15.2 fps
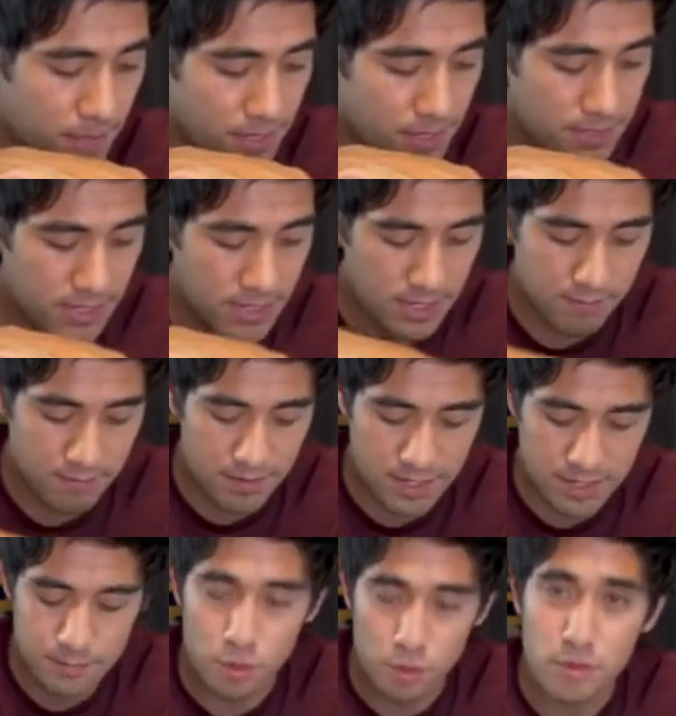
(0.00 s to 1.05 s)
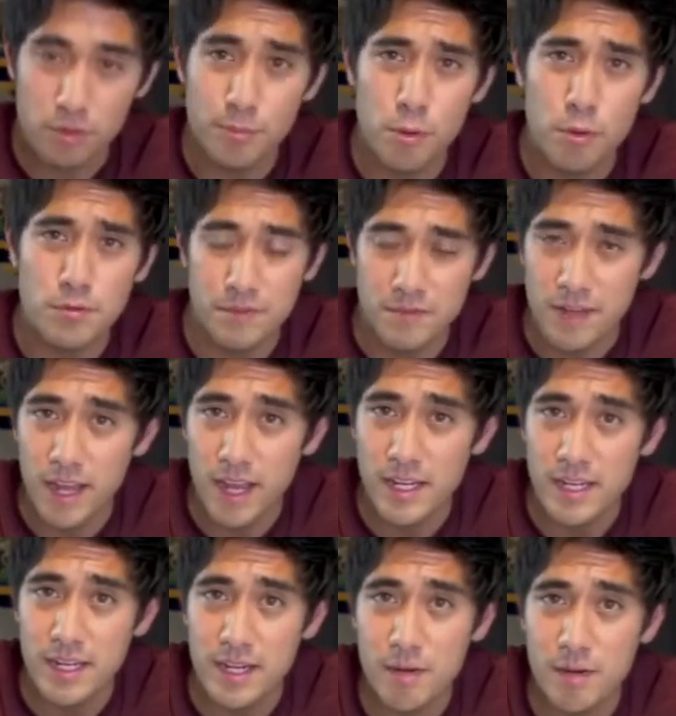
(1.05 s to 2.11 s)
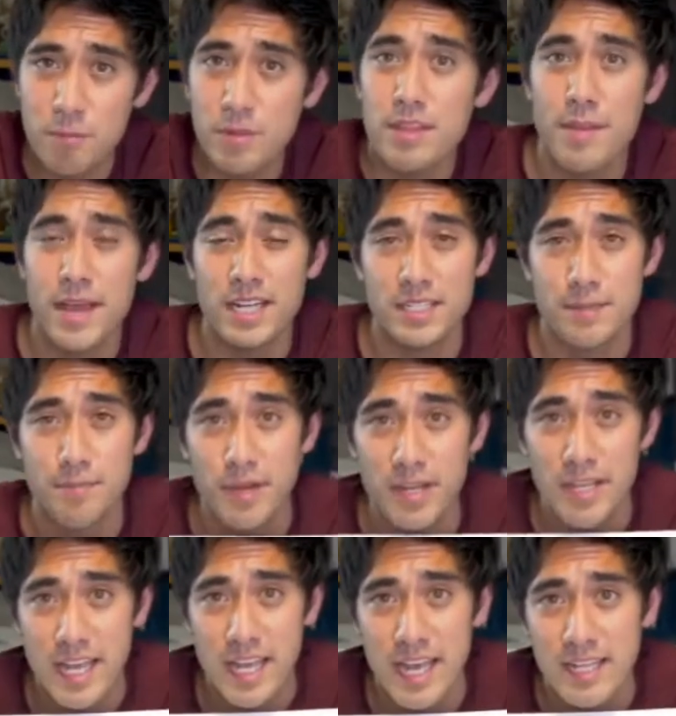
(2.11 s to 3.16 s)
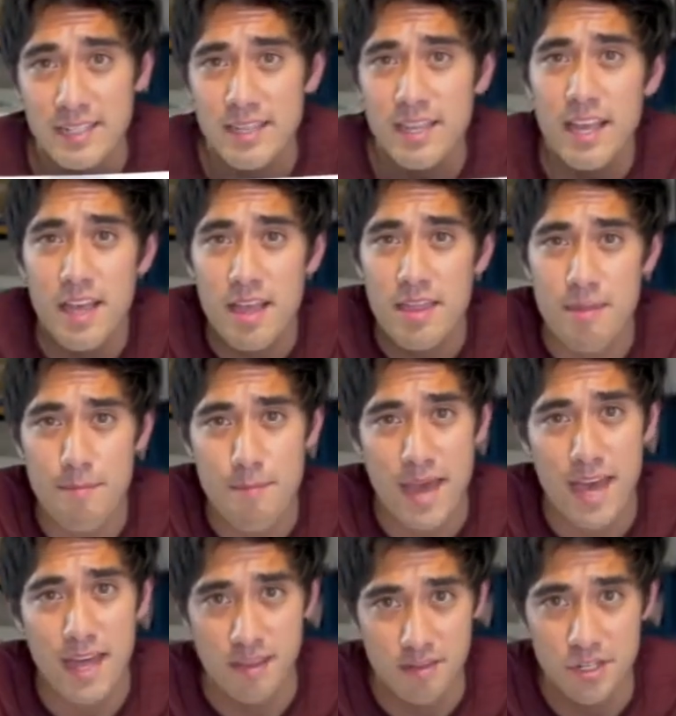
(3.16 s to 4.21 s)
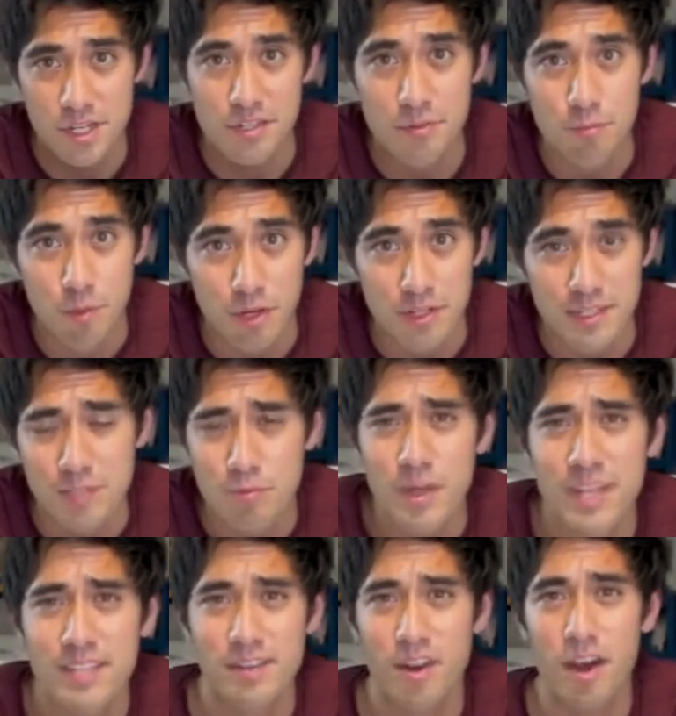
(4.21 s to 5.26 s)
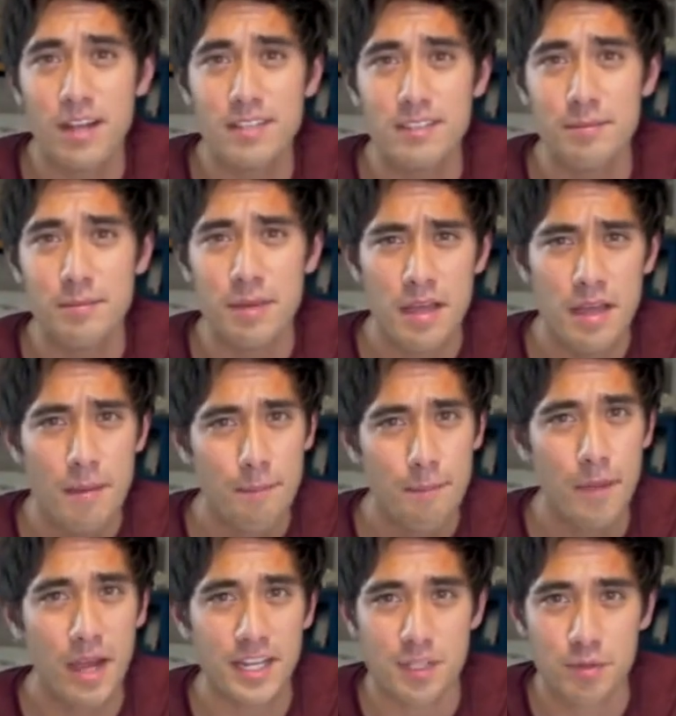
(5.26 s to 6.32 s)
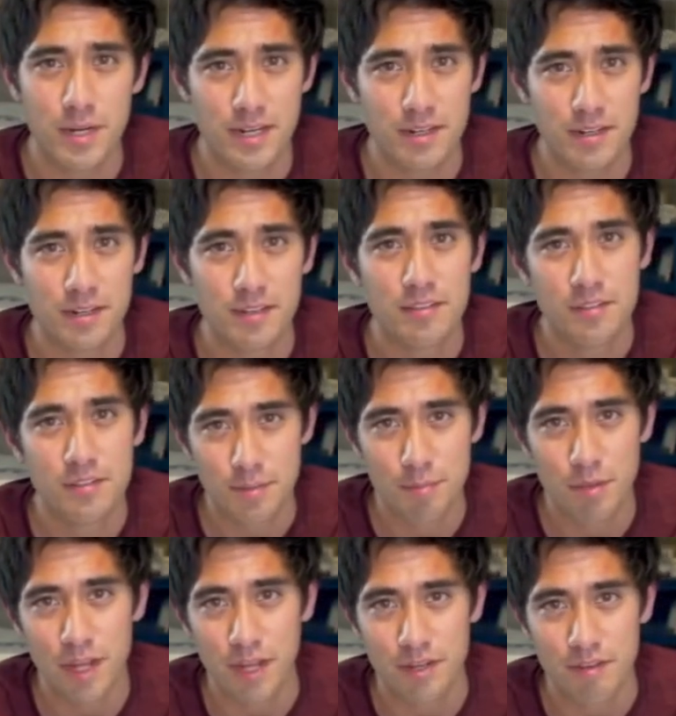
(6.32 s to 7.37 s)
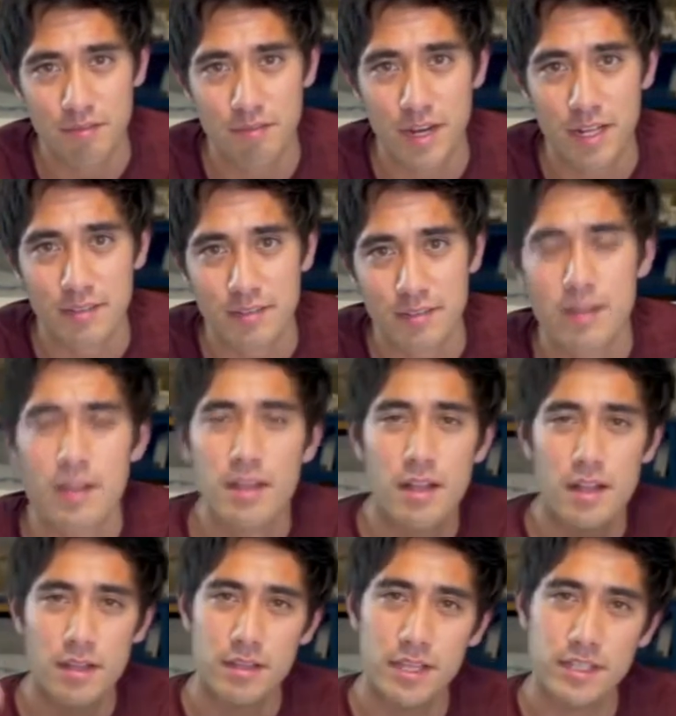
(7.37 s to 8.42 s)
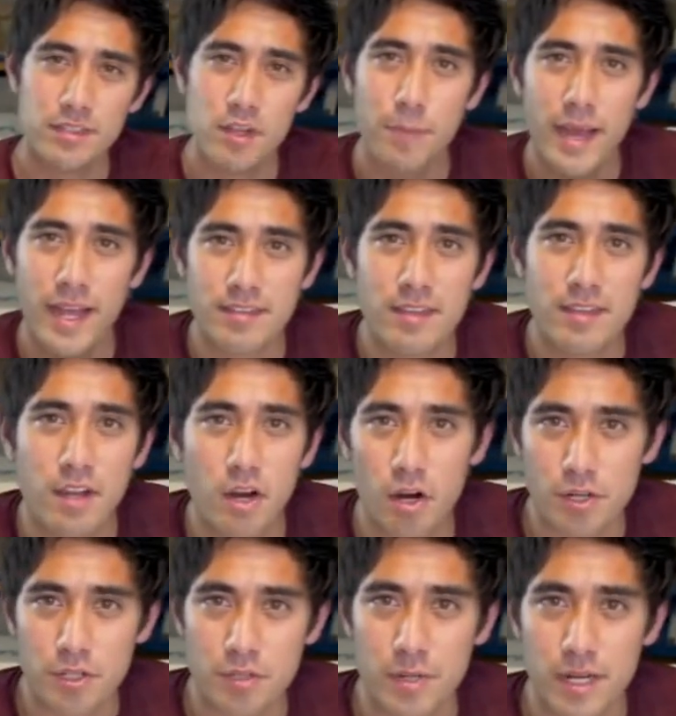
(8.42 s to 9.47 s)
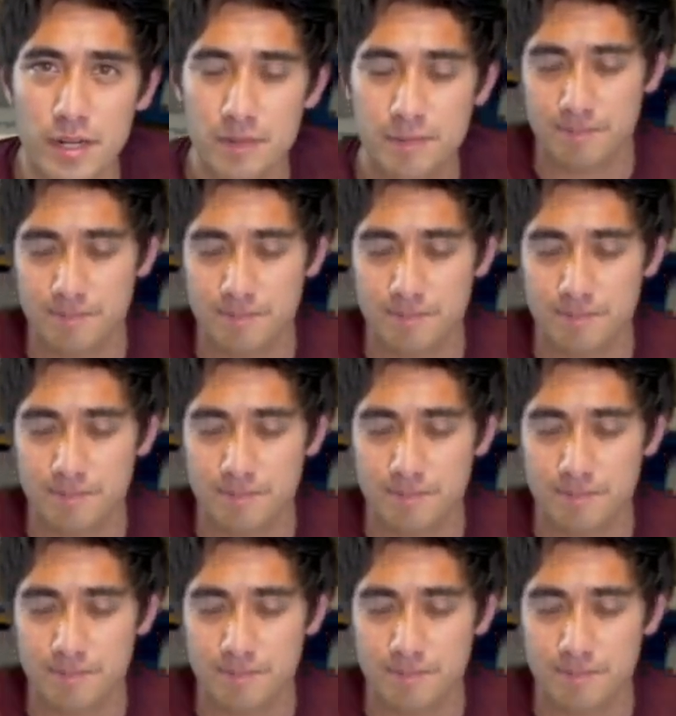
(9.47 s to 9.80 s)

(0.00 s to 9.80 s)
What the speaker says: It's any of these multiples of 9 here with the magic bunny hats. The math just works. That's why it's an awesome mind trick to play on your friends. Let's go back to the card trick.